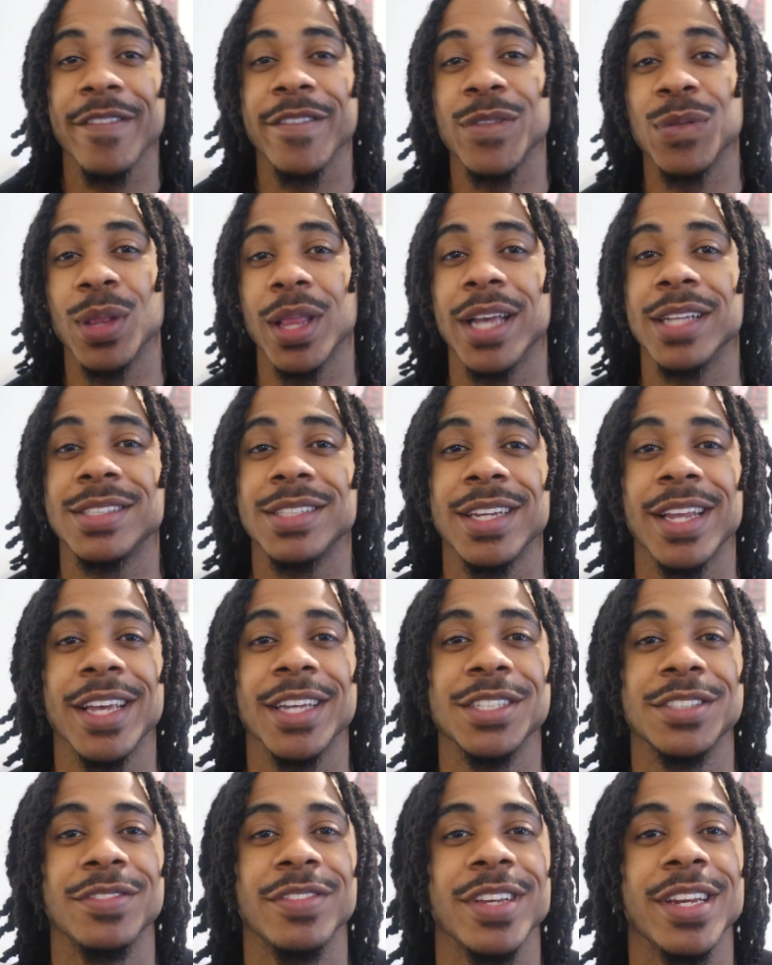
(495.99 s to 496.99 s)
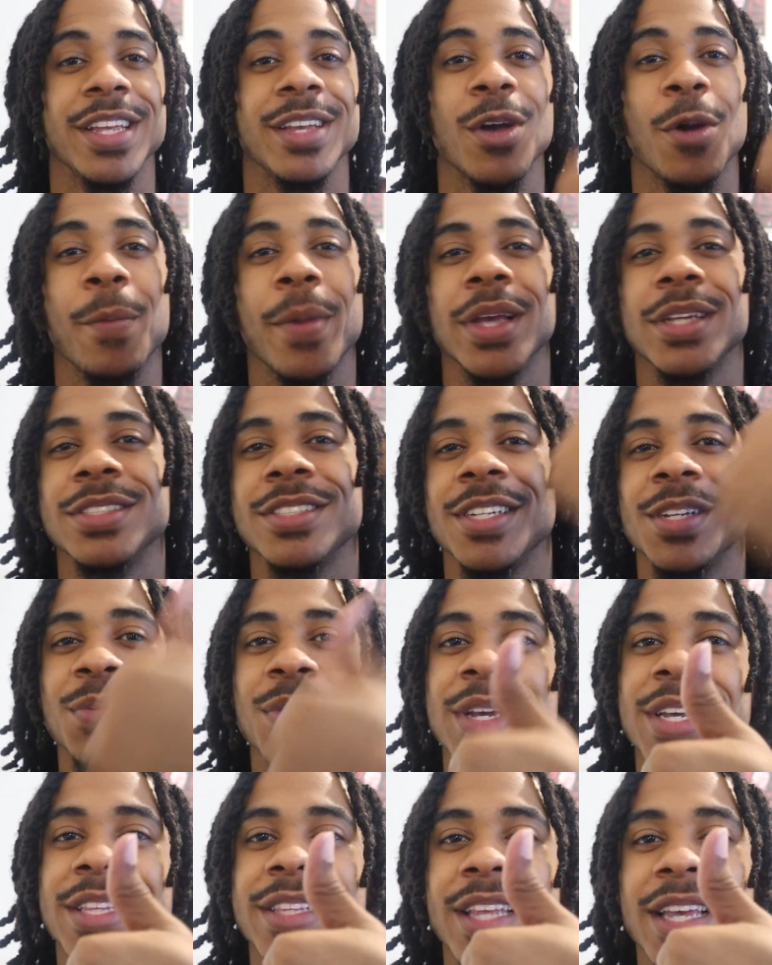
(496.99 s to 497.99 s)
If you like today's video, make sure
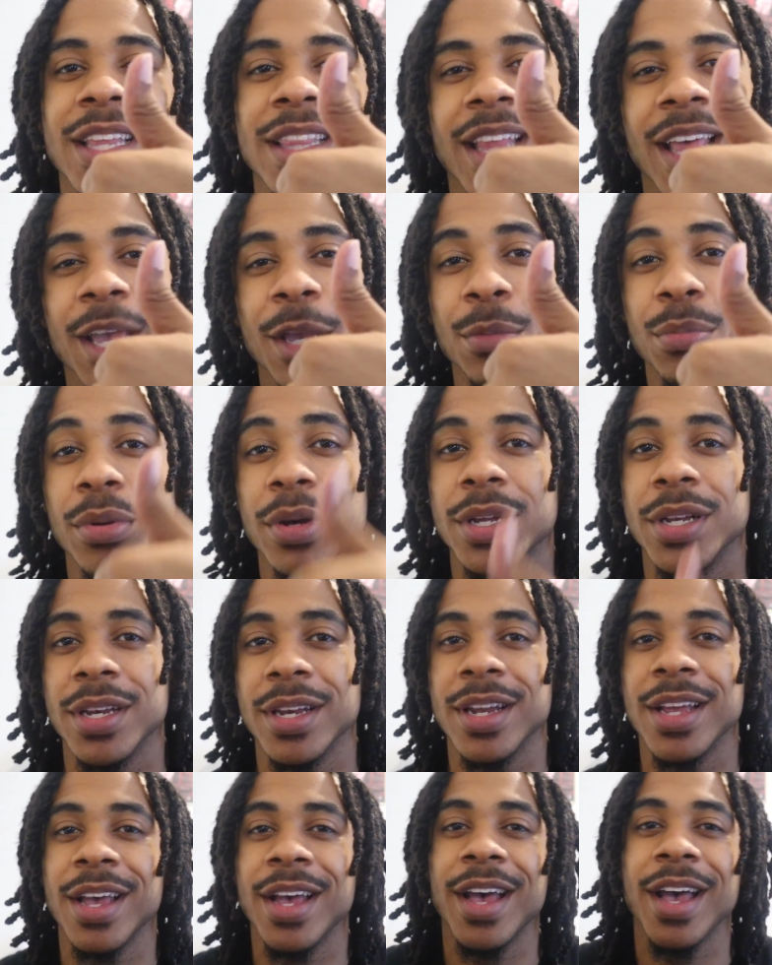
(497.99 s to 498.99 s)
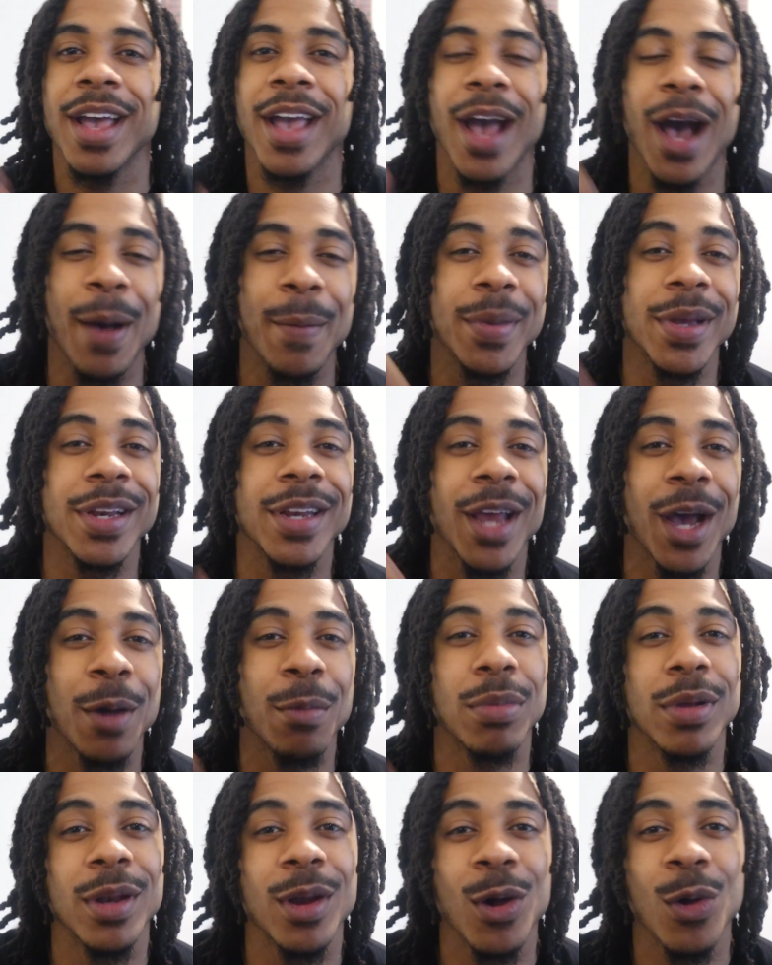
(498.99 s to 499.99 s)
you hit that like button. Comment
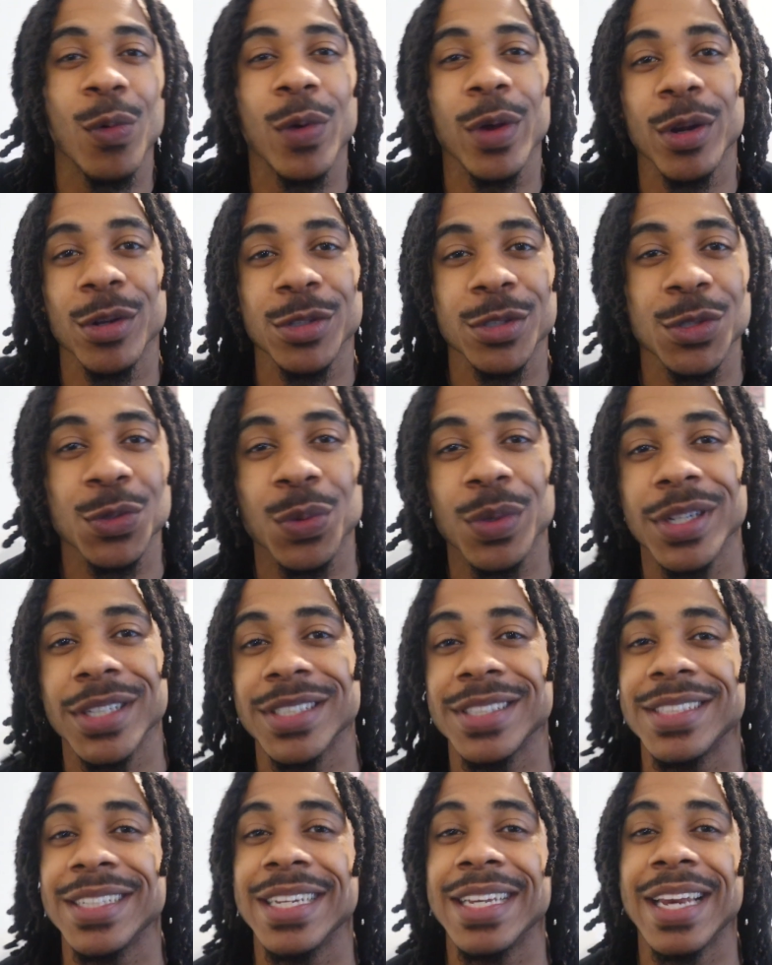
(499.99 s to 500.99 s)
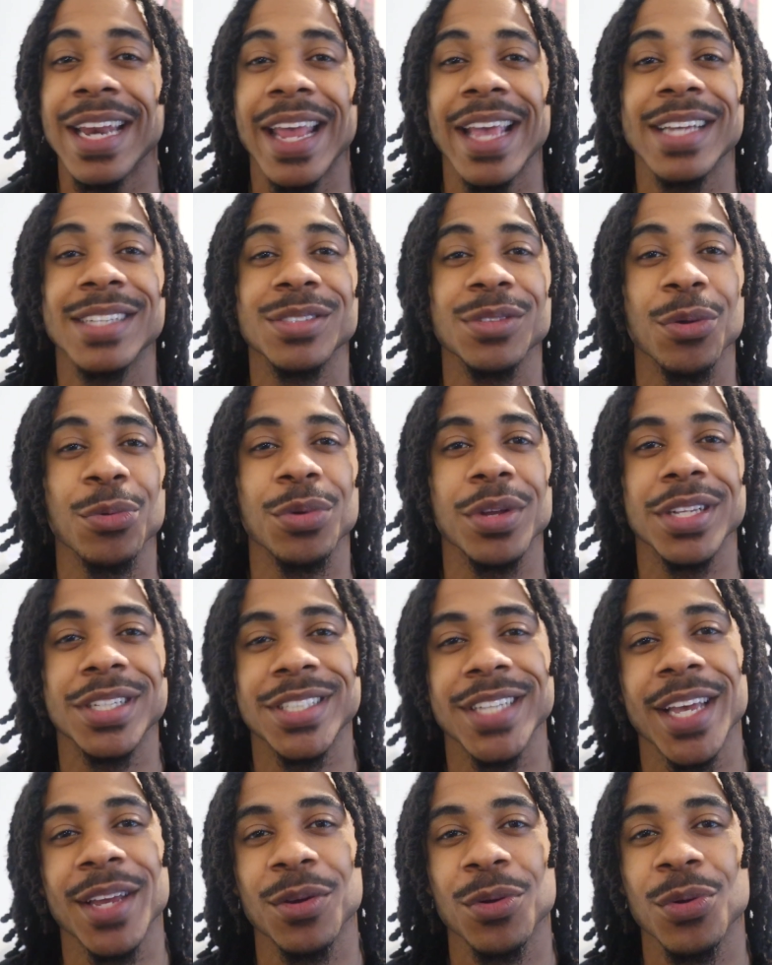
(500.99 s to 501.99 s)
down below what else you wanna see next on the
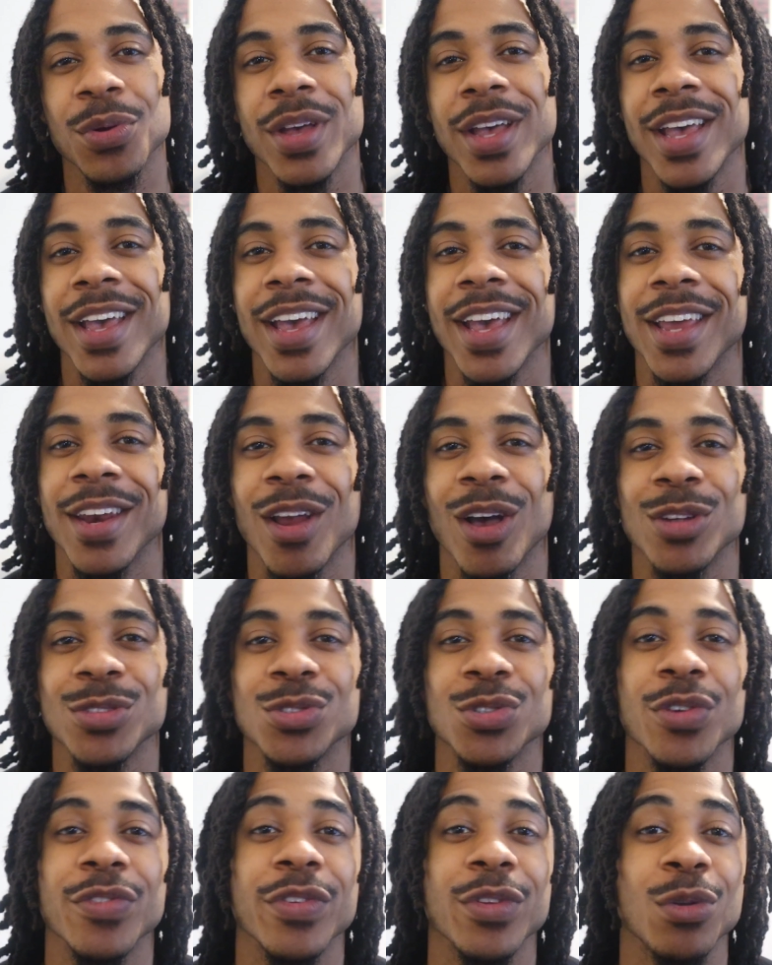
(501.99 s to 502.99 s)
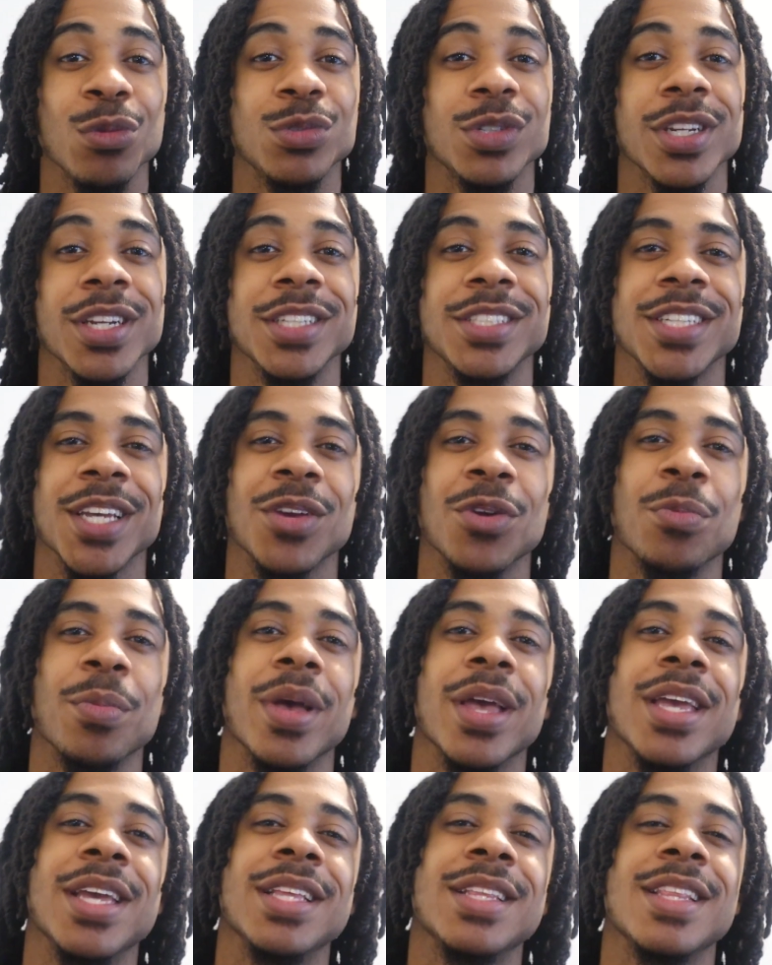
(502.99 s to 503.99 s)
channel. And also, if you're new to the channel,
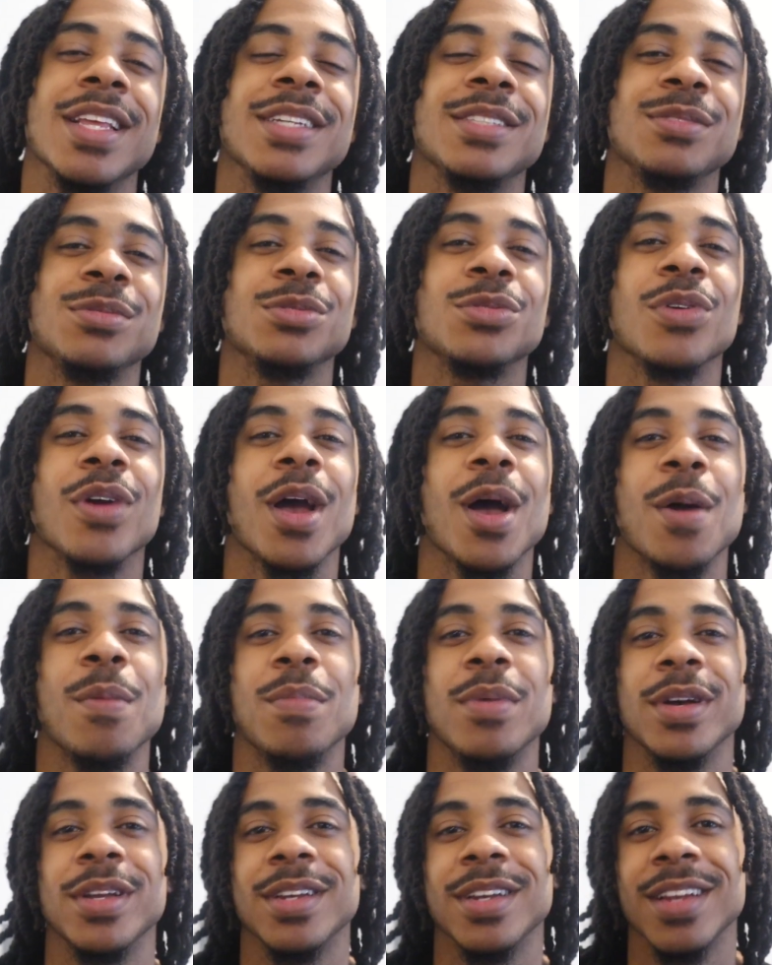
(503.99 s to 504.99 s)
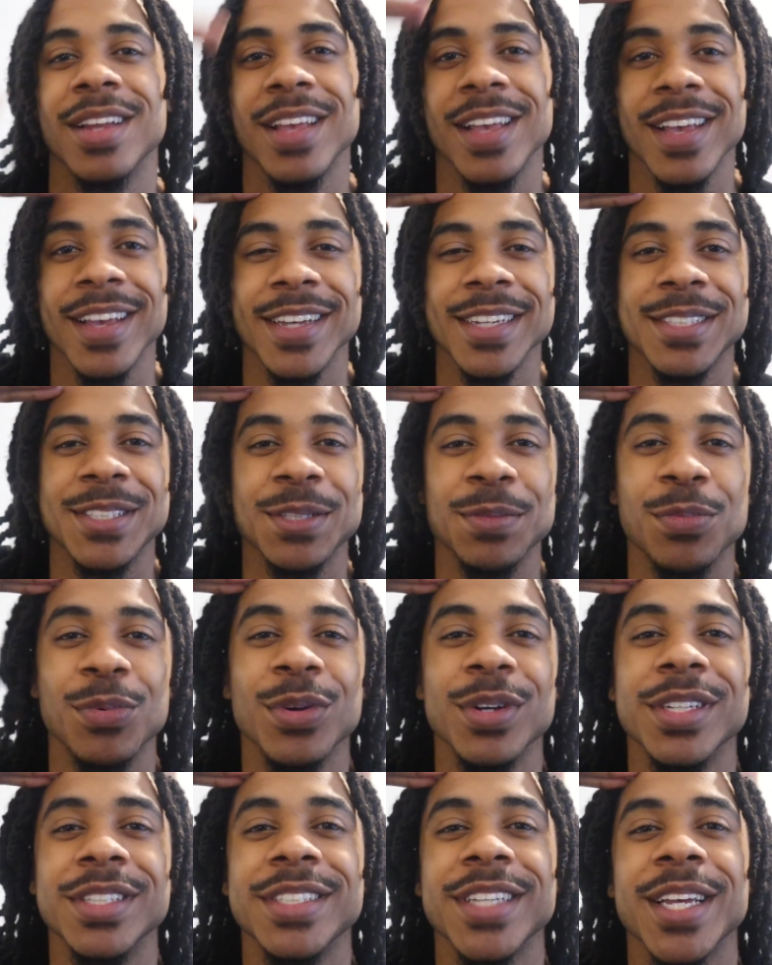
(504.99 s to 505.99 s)
man, hit that subscribe button. It's your
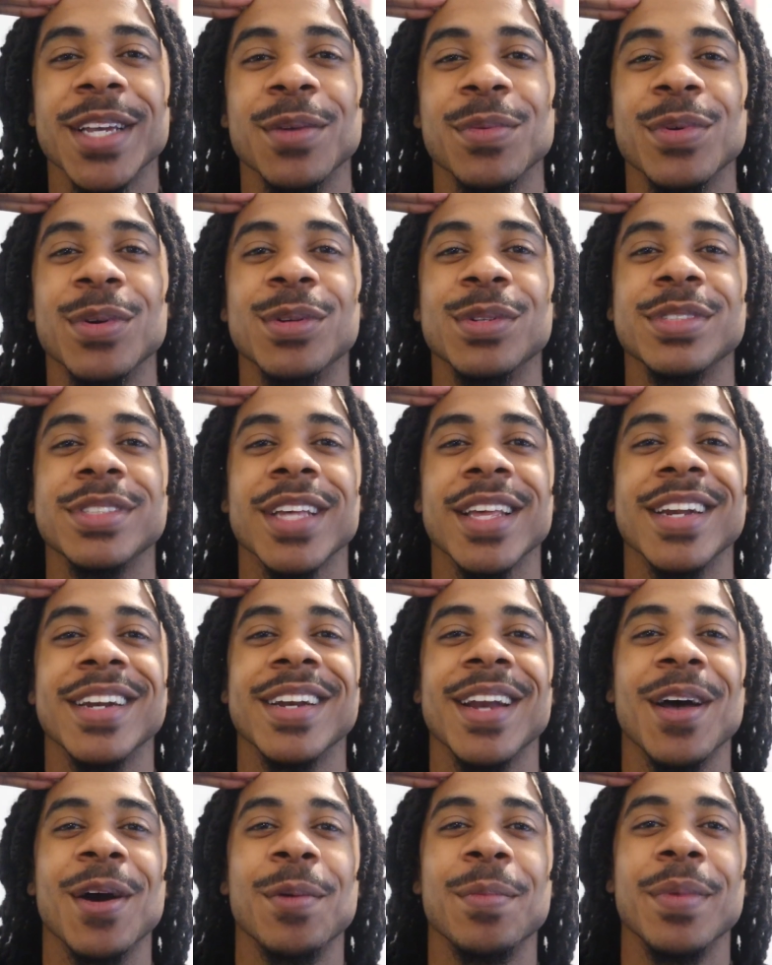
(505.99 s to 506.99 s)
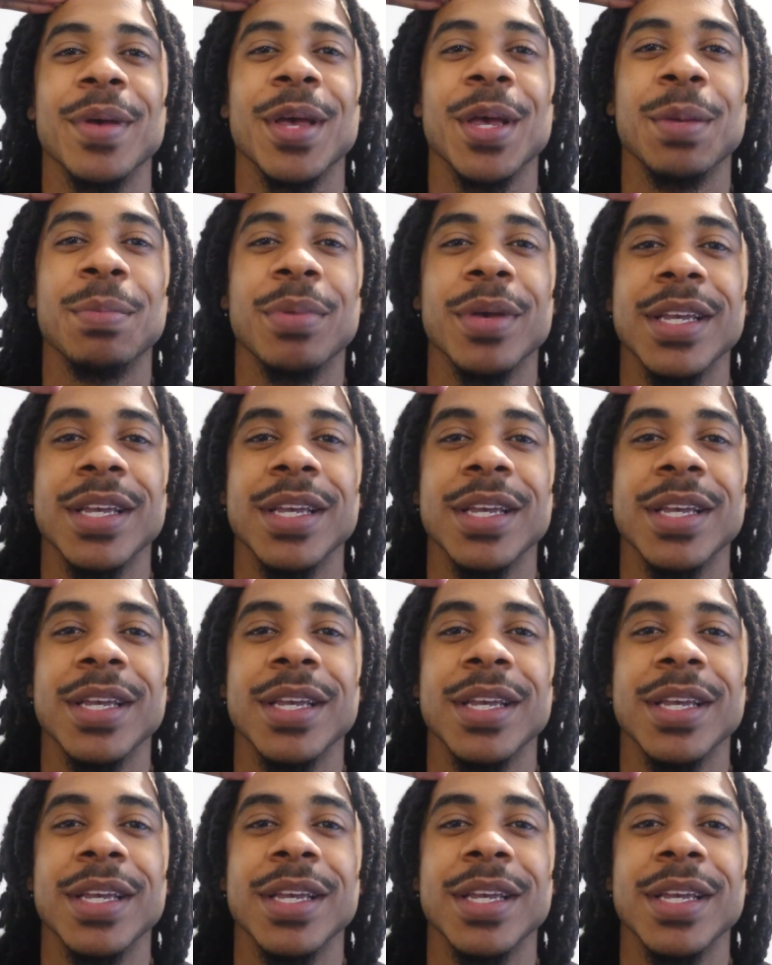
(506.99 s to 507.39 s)
boy, JWILL, signing out, man.